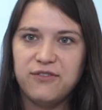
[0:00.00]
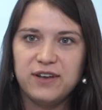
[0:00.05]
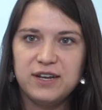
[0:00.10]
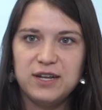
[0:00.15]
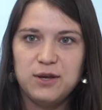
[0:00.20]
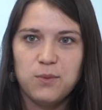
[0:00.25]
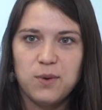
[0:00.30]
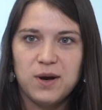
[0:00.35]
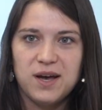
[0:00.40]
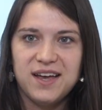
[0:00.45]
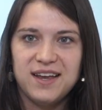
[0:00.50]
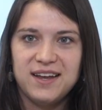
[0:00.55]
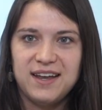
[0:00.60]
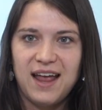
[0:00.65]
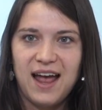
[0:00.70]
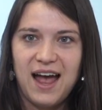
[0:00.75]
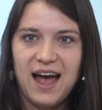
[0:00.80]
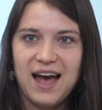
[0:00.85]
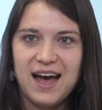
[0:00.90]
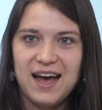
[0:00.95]
anyone
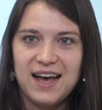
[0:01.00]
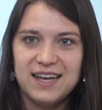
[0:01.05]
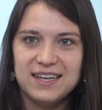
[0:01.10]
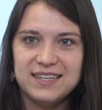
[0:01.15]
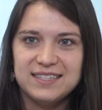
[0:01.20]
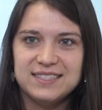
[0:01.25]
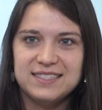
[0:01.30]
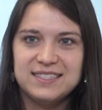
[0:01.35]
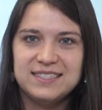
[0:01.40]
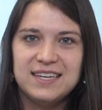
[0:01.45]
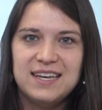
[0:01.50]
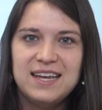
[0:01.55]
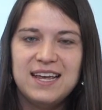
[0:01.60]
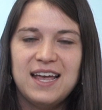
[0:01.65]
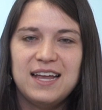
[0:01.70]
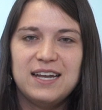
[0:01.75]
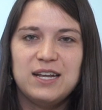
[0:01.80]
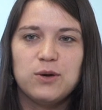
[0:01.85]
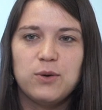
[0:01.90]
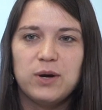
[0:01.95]
has
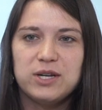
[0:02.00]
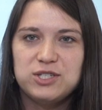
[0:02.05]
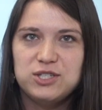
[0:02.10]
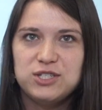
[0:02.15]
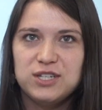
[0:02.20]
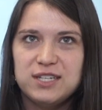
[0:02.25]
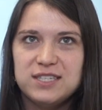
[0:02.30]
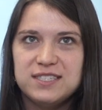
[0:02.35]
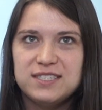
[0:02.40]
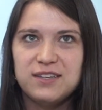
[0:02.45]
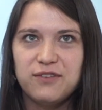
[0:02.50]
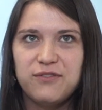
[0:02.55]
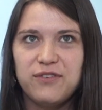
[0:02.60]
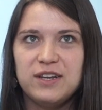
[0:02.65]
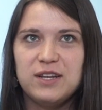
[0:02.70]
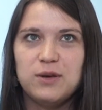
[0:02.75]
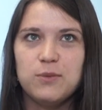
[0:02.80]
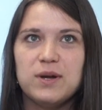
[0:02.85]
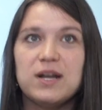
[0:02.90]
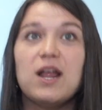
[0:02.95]
any questions. If
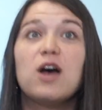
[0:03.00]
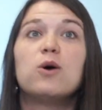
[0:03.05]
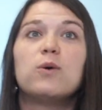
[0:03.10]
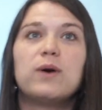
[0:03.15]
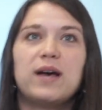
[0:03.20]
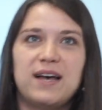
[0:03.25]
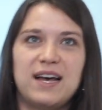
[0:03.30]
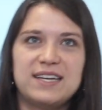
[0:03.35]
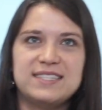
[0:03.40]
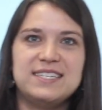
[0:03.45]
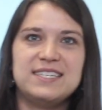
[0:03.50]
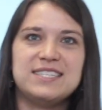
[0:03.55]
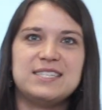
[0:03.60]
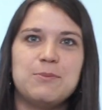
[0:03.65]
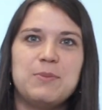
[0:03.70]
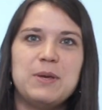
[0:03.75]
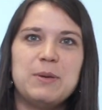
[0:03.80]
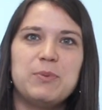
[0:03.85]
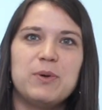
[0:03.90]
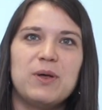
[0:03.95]
anyone, oh, I see
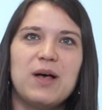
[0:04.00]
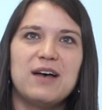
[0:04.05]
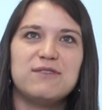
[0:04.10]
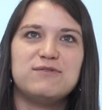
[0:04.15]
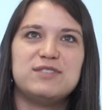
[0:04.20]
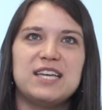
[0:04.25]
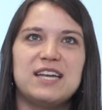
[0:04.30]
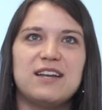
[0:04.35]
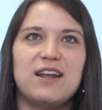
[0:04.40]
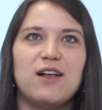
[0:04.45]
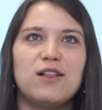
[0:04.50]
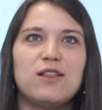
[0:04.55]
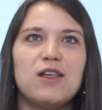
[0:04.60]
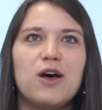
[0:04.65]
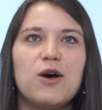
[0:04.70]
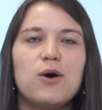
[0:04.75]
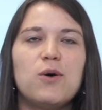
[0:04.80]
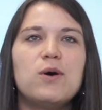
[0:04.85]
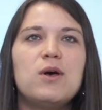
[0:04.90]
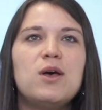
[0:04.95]
some people have said
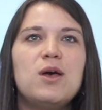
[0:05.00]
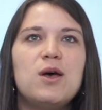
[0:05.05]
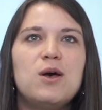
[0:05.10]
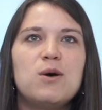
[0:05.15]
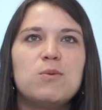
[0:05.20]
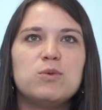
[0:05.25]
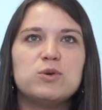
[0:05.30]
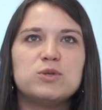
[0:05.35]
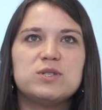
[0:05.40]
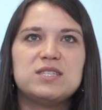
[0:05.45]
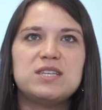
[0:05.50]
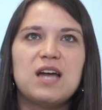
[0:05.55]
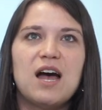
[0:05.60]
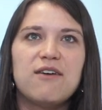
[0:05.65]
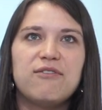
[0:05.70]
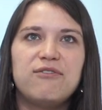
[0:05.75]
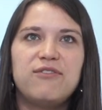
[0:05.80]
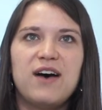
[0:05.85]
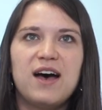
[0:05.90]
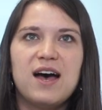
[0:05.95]
hello.
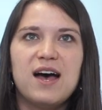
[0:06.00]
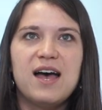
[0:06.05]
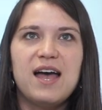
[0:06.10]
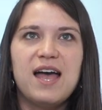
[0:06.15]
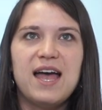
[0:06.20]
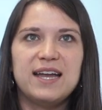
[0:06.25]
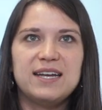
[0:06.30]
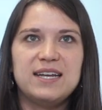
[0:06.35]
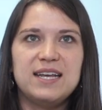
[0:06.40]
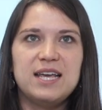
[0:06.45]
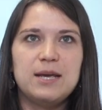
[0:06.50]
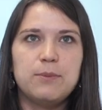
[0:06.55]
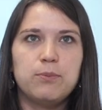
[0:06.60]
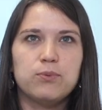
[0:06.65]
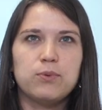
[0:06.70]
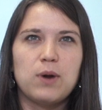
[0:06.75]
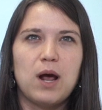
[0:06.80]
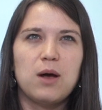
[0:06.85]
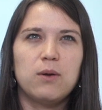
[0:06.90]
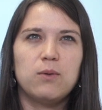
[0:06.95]
Mustafa, Edip,
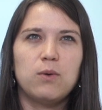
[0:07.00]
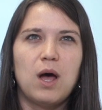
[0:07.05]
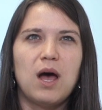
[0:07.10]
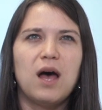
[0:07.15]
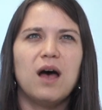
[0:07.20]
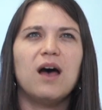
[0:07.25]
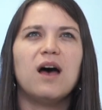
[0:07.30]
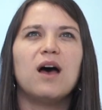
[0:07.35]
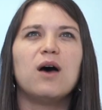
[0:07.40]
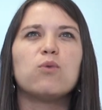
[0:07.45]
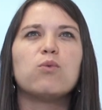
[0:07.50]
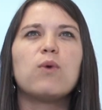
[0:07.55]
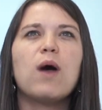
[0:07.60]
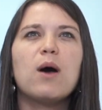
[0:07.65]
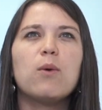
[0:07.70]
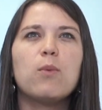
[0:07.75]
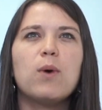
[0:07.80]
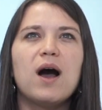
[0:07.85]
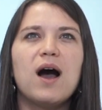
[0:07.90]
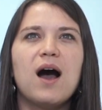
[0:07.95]

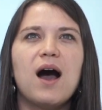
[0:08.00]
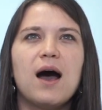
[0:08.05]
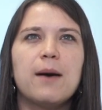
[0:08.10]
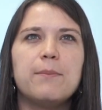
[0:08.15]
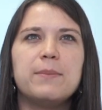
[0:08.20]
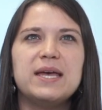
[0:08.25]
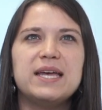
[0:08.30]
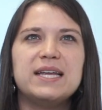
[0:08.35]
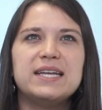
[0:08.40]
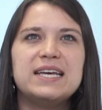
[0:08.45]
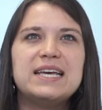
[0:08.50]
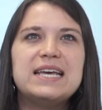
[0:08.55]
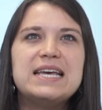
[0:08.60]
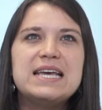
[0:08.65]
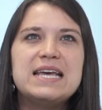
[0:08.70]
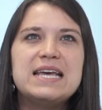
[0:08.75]
Rawa, Hamid,